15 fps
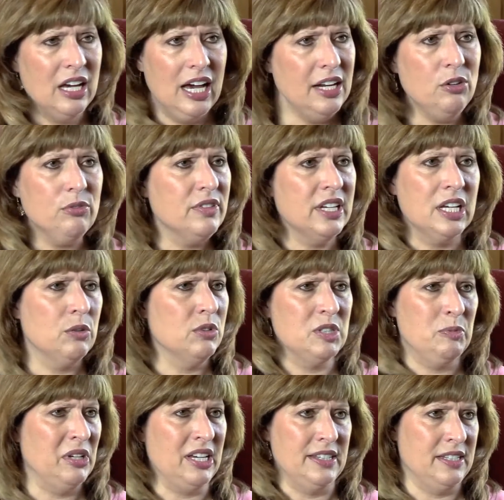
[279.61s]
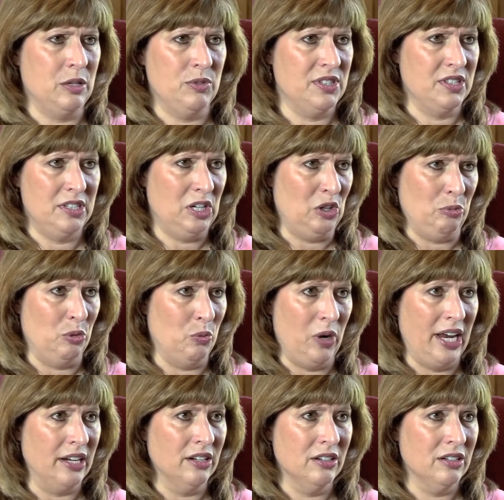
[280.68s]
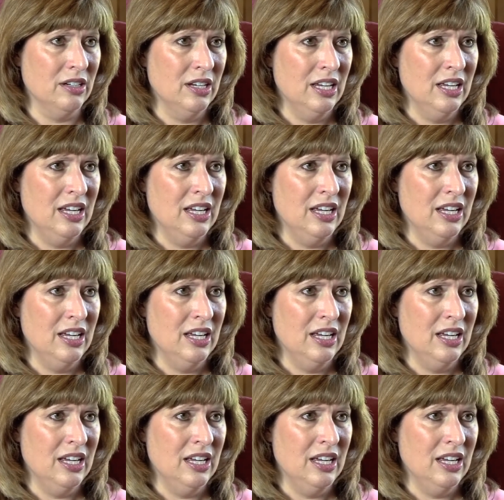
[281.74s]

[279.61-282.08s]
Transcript: I don't think it was because I was a terrible writer.